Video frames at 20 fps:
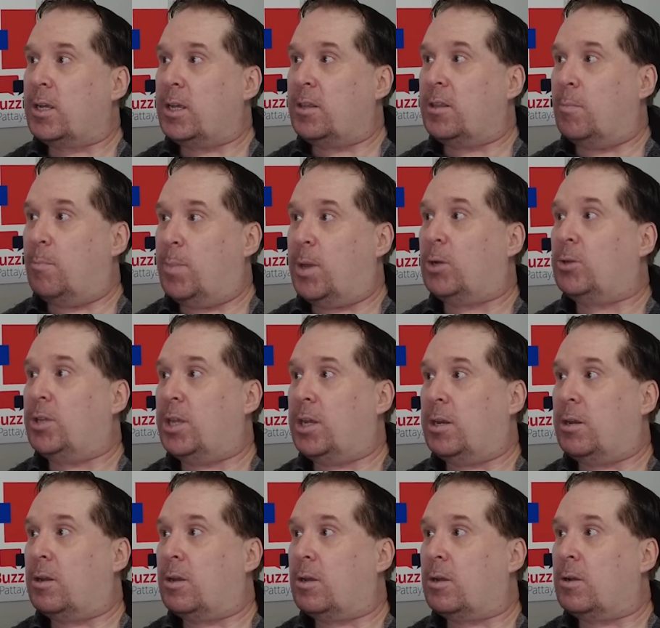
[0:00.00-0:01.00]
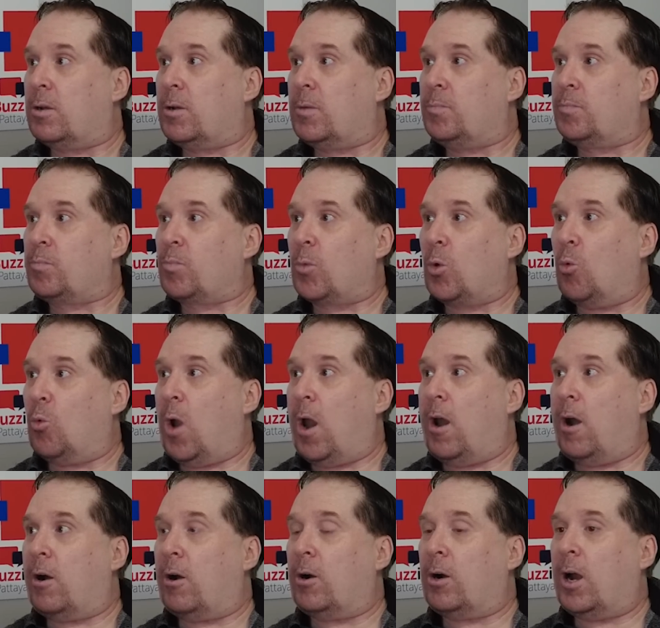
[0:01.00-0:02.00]
in the building
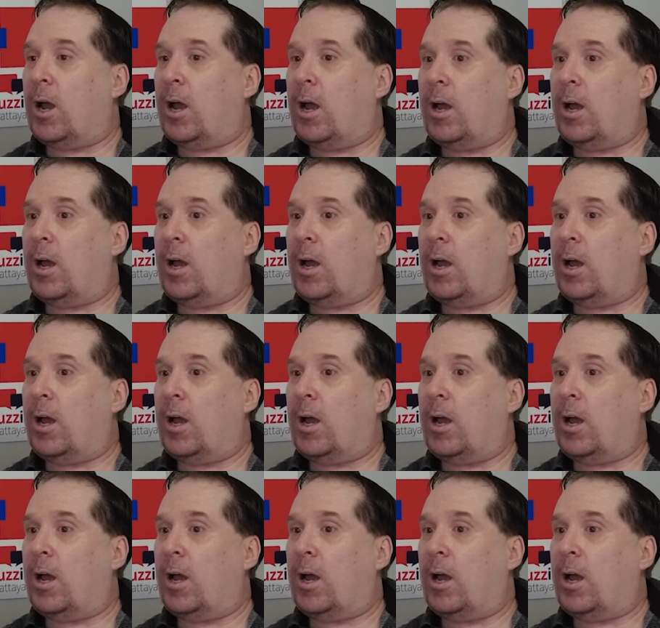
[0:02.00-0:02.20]
where